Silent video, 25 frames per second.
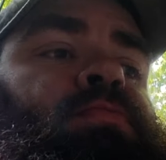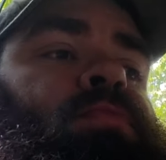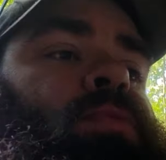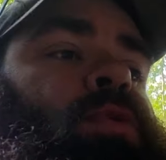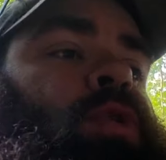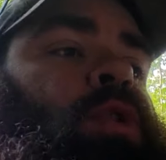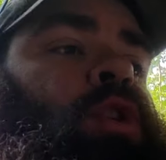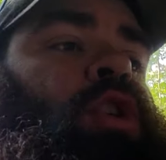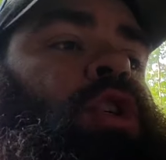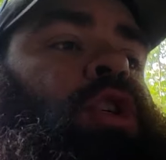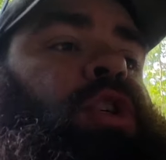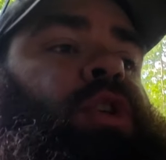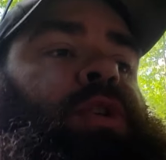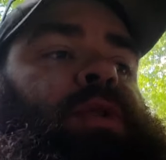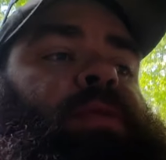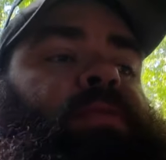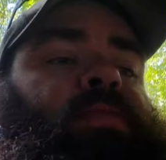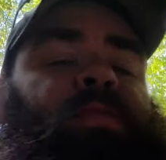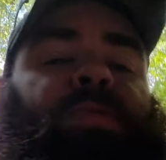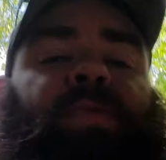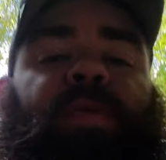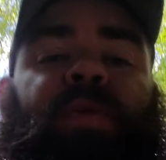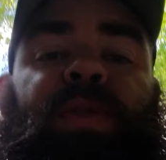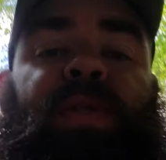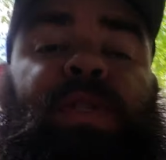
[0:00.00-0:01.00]
should
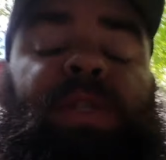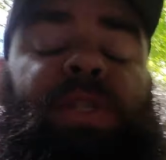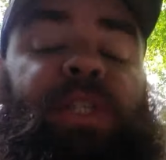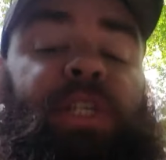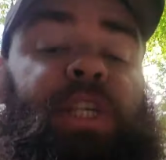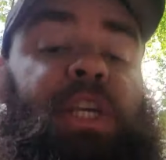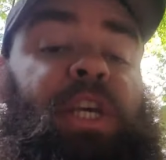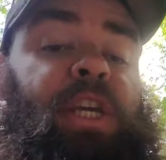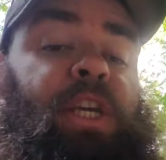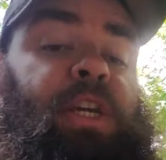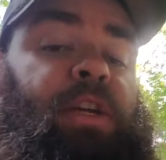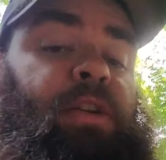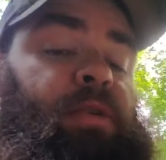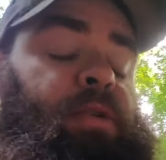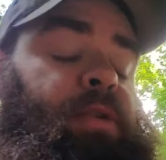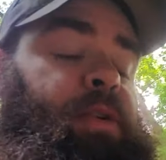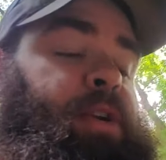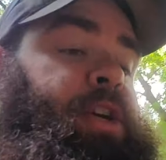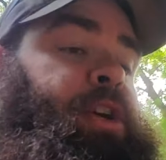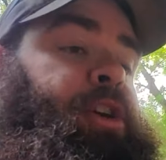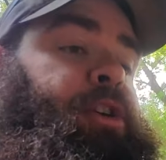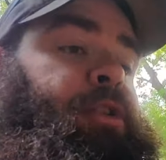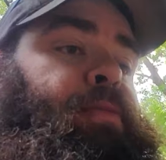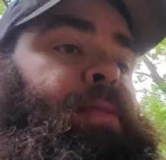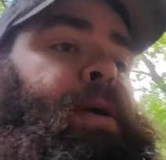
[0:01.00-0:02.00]
see it or
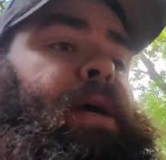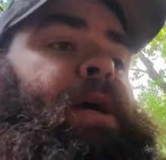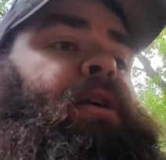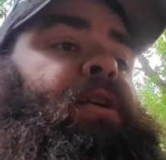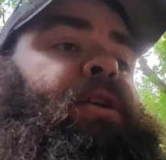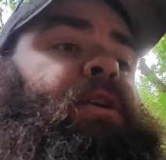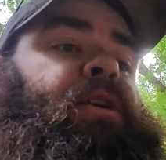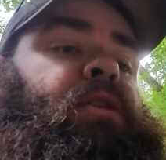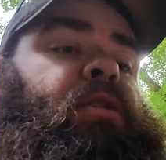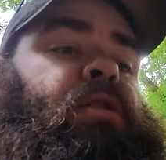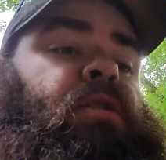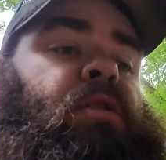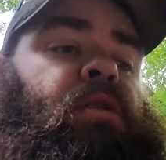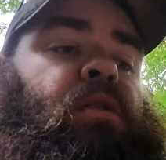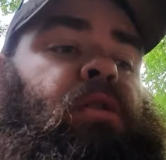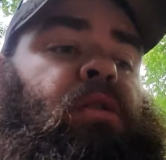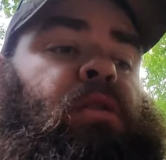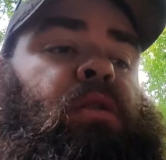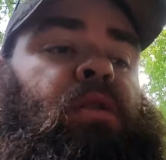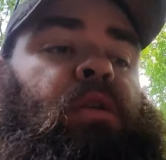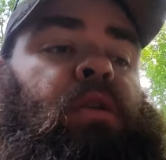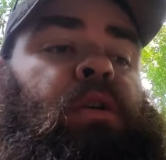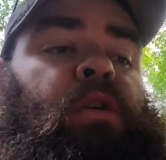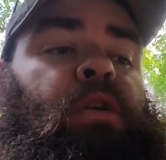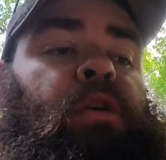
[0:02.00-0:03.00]
hear about it.
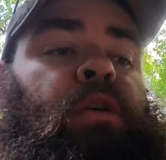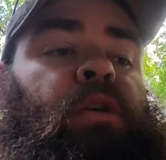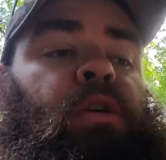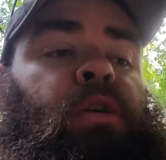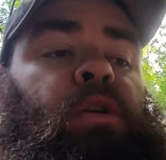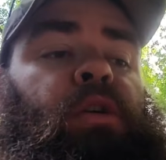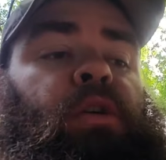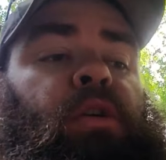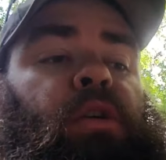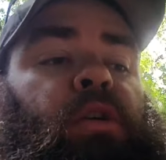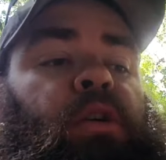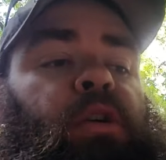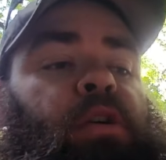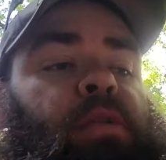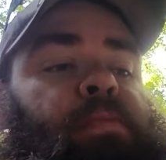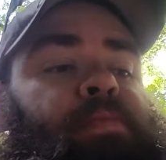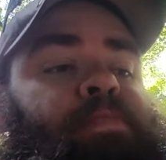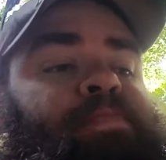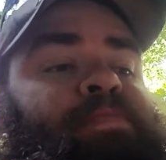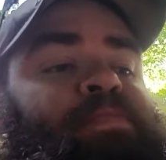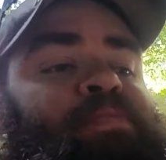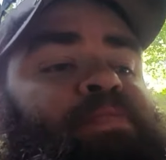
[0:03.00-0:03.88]
I'm